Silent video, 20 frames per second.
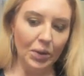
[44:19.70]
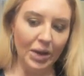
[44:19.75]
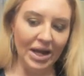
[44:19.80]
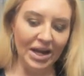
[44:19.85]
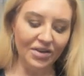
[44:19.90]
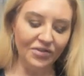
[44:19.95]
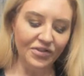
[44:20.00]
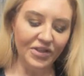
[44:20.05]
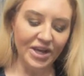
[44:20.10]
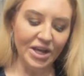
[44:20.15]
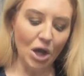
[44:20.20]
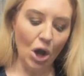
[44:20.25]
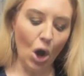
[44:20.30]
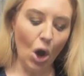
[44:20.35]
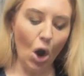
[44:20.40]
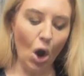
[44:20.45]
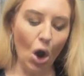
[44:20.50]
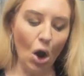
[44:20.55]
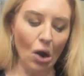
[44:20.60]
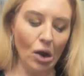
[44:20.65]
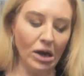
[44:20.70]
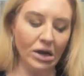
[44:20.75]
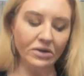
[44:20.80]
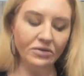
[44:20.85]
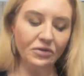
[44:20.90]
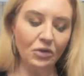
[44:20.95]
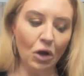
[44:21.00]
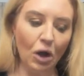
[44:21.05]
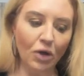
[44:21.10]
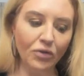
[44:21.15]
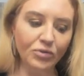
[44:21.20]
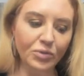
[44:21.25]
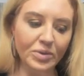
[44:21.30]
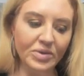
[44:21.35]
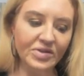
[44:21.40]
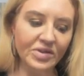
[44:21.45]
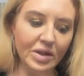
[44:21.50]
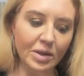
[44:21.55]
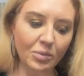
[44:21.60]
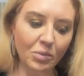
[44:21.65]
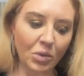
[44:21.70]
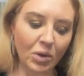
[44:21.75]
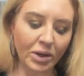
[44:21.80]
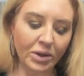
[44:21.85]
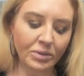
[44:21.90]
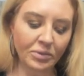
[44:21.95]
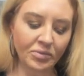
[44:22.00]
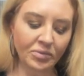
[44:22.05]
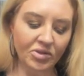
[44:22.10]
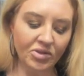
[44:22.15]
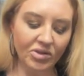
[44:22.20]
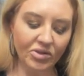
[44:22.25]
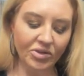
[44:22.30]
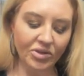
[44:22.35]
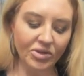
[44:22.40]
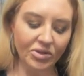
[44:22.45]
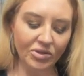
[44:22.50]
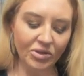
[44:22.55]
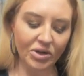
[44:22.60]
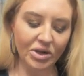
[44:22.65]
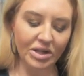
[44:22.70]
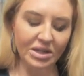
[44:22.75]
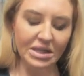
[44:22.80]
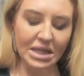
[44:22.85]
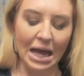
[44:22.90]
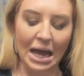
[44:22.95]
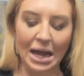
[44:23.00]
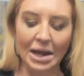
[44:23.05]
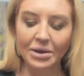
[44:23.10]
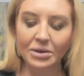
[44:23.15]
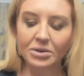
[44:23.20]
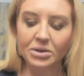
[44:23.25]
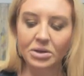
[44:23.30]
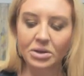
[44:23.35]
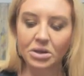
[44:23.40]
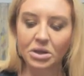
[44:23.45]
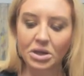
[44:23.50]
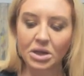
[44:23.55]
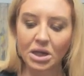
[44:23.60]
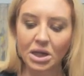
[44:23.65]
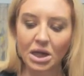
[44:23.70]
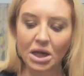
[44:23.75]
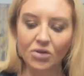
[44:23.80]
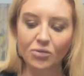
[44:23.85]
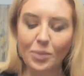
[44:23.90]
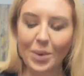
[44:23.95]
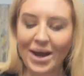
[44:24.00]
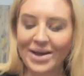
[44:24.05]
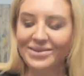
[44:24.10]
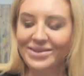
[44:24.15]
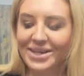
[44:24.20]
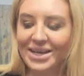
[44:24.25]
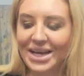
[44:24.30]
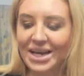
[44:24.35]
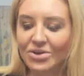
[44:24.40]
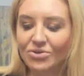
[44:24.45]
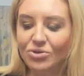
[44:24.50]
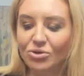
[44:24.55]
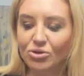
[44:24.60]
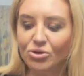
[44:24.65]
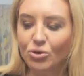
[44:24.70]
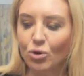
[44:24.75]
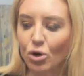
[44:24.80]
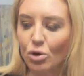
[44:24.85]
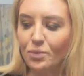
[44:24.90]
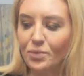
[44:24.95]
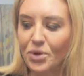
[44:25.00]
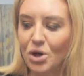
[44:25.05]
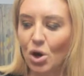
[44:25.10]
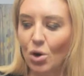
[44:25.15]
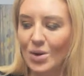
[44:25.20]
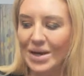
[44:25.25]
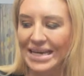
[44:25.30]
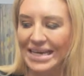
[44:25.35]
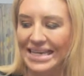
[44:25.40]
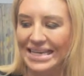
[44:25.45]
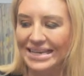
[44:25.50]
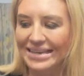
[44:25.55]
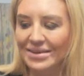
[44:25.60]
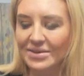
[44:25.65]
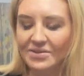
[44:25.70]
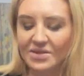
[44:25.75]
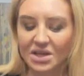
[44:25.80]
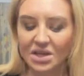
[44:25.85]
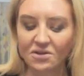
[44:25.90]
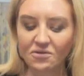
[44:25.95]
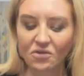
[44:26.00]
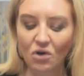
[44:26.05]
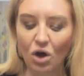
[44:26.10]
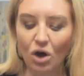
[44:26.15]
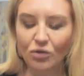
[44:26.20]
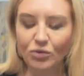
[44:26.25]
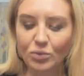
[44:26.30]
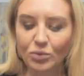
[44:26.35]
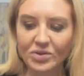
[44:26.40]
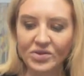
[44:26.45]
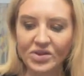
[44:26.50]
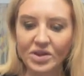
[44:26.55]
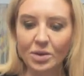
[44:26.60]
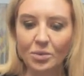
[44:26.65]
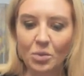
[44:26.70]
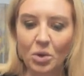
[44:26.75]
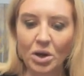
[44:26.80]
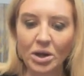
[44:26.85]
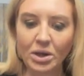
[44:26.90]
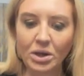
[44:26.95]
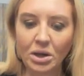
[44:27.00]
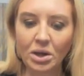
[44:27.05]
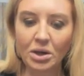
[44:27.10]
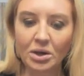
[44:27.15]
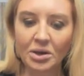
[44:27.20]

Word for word: If they are involved with someone, so let's look at that. If Pisces, Cancer, Scorpio is involved with someone,